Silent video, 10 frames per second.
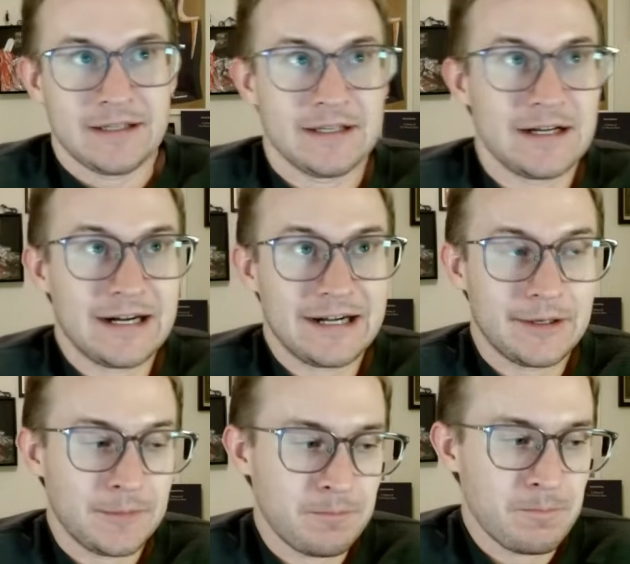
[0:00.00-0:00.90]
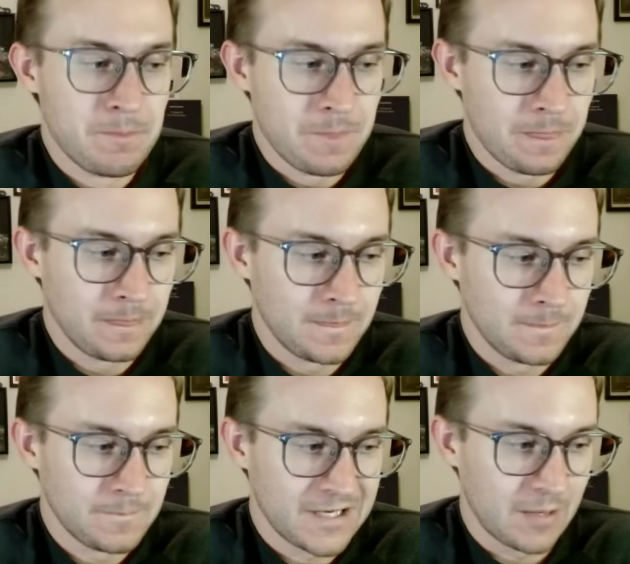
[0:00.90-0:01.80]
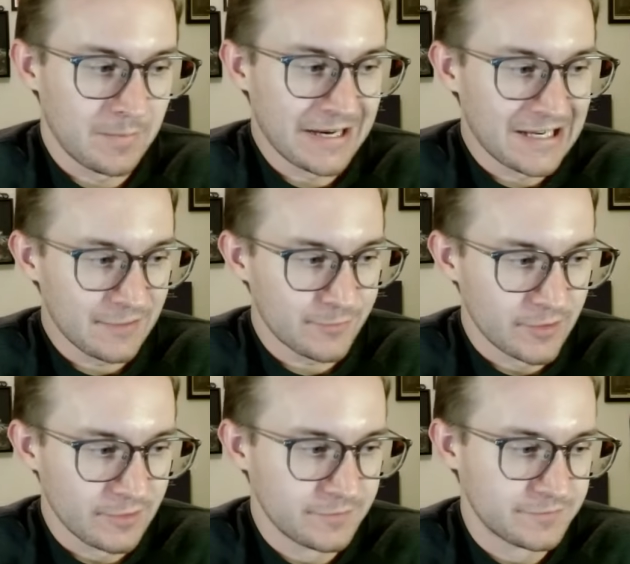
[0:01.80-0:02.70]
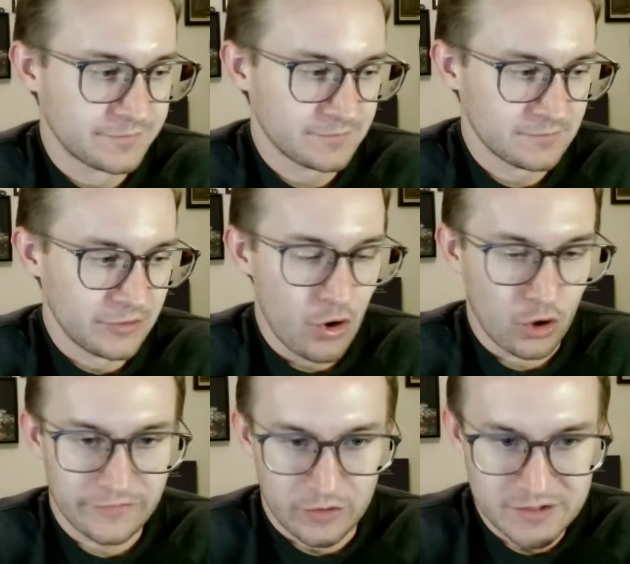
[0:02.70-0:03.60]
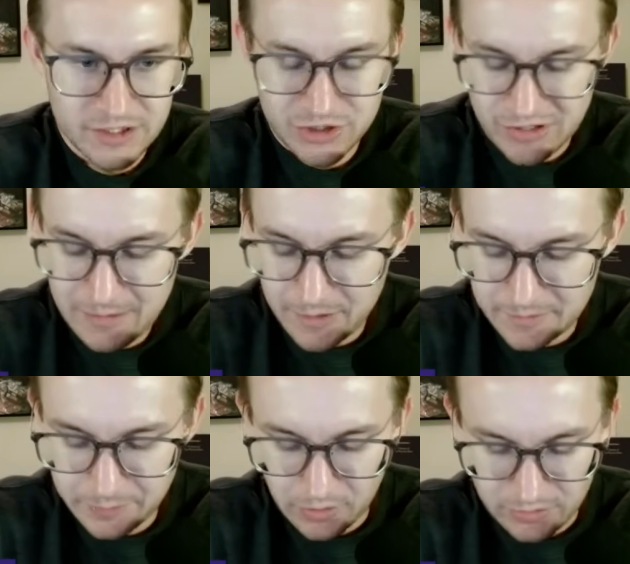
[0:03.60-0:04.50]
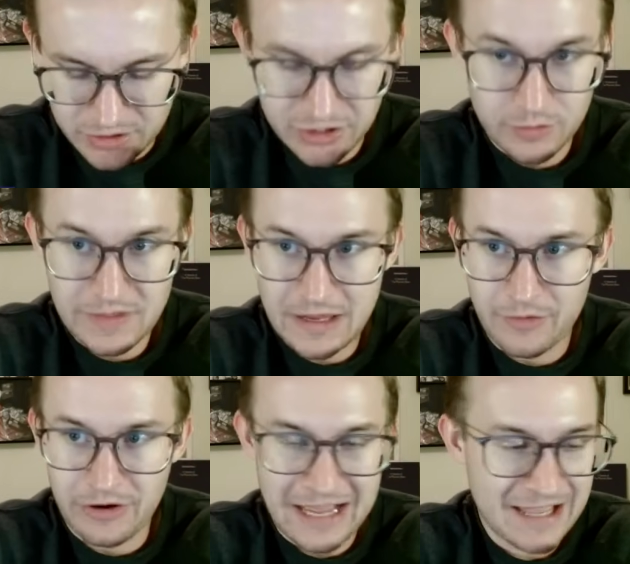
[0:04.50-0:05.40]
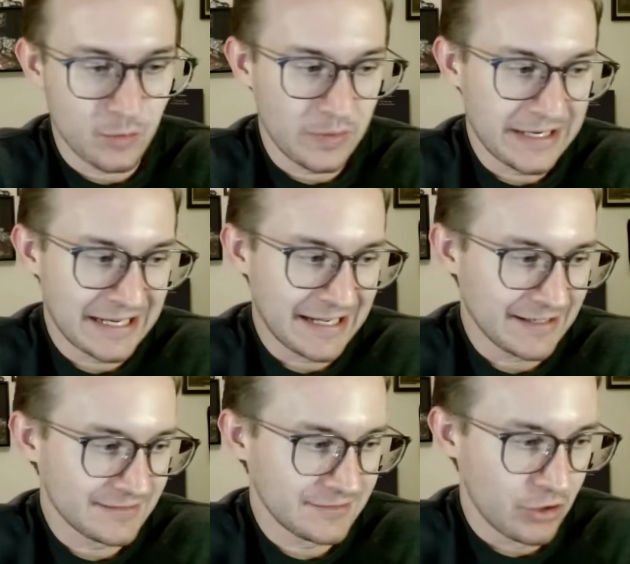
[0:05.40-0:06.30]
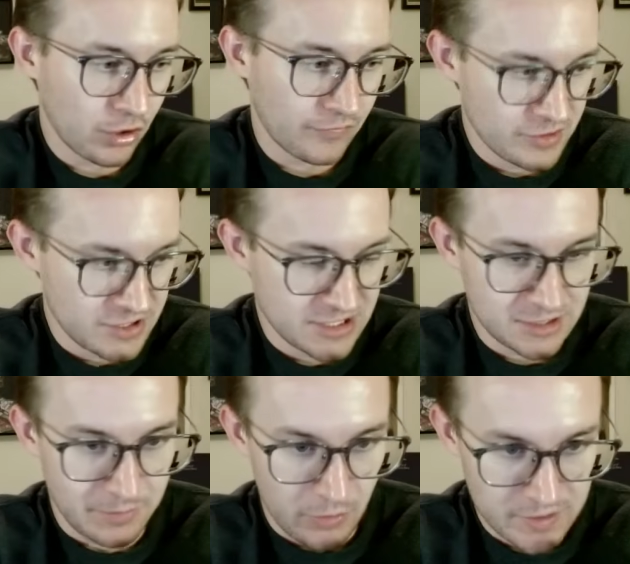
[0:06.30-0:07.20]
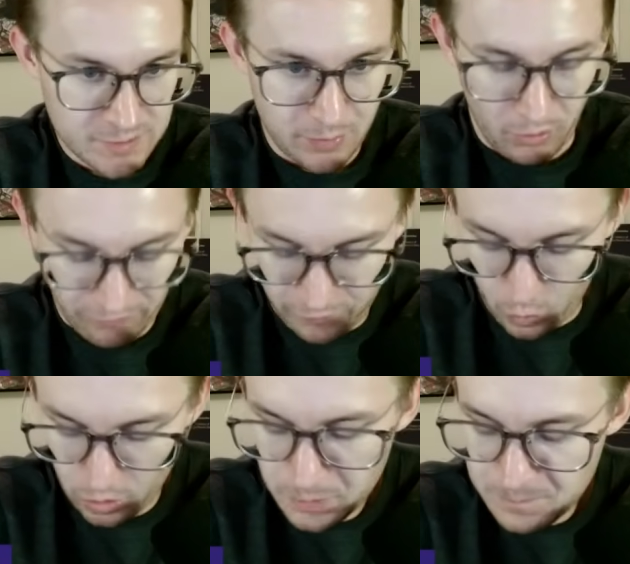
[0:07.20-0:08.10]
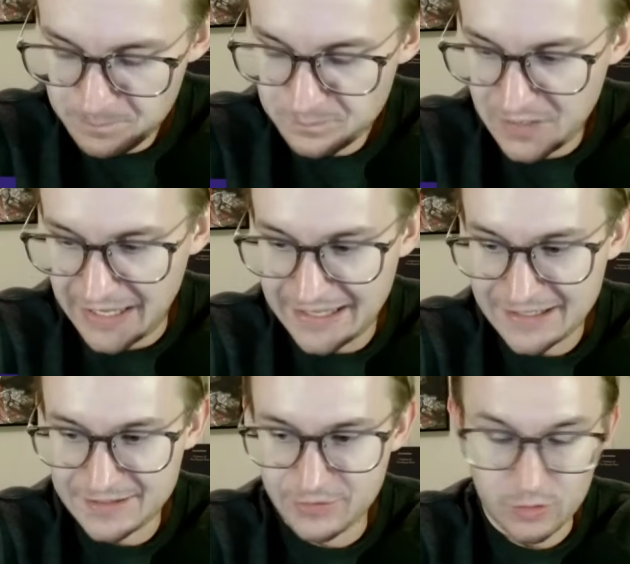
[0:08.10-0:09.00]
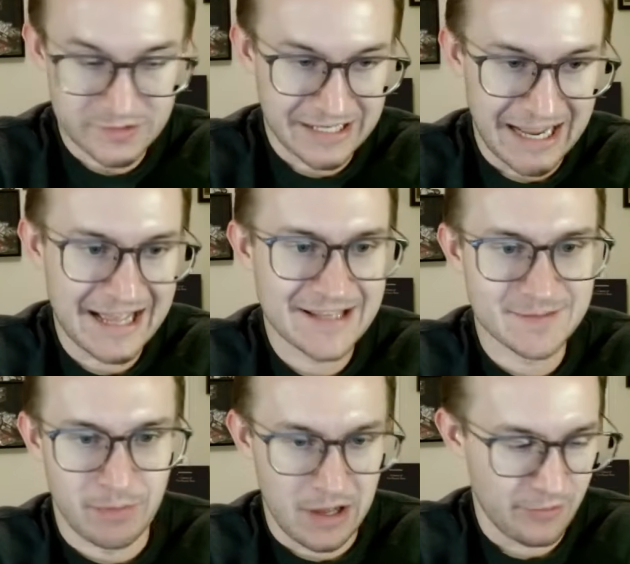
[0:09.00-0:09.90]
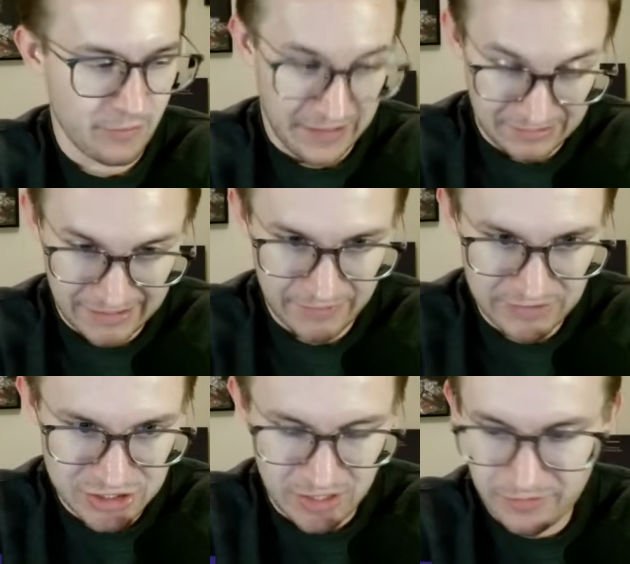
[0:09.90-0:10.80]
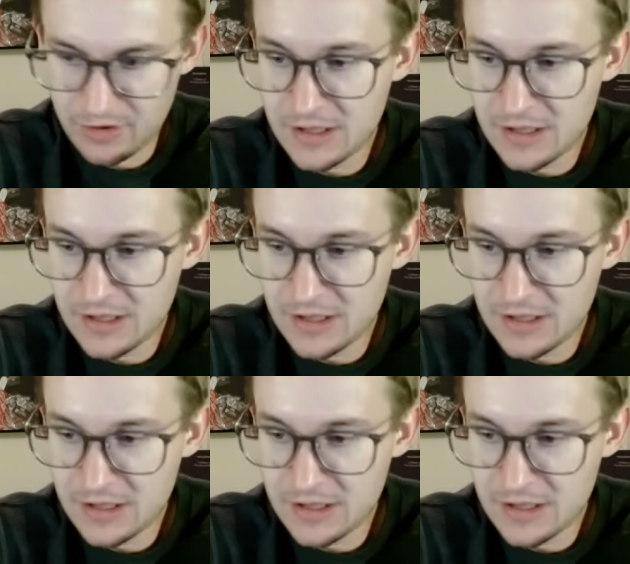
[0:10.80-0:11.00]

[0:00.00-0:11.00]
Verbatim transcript: Coming off of Nurk versus Draymond Part 2 the other night, we got Nurk versus Sabonis Part 4, and those guys bother the hell out of each other.